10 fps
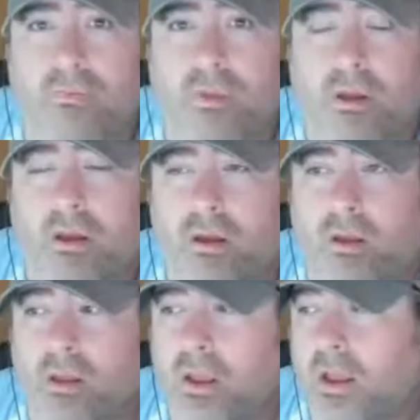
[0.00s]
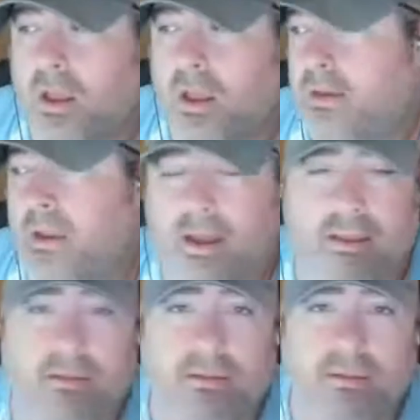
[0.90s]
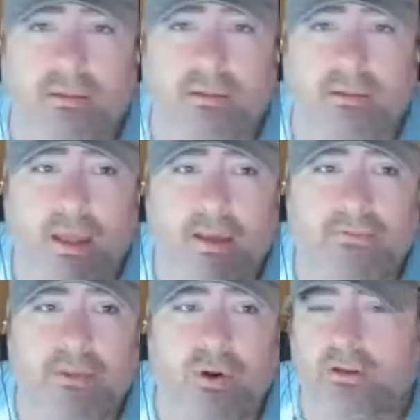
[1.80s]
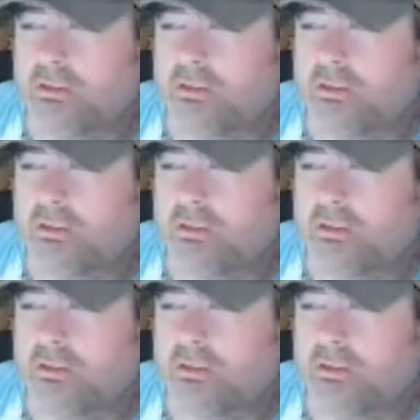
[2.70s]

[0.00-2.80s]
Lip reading: I did not have them watch the